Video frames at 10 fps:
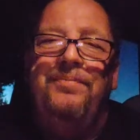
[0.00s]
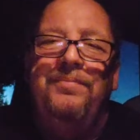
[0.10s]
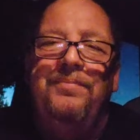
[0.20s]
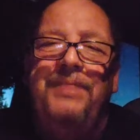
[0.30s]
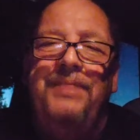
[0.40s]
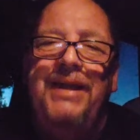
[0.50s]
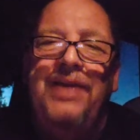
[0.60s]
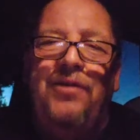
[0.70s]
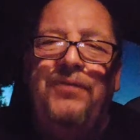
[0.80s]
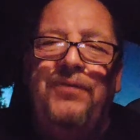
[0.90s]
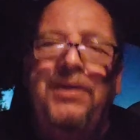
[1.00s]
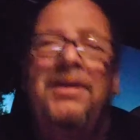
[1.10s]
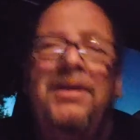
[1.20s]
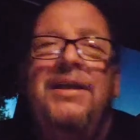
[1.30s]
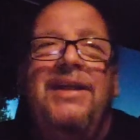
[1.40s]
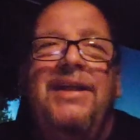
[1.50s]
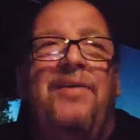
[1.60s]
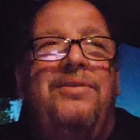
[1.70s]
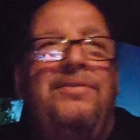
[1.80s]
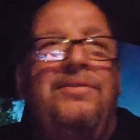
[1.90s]
Me and Adolf, we
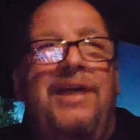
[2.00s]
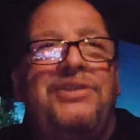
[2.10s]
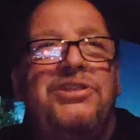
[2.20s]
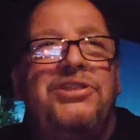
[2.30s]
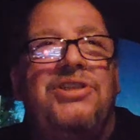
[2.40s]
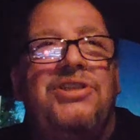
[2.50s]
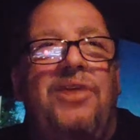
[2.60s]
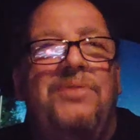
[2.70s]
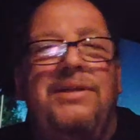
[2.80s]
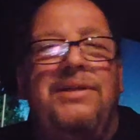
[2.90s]
now I should start with,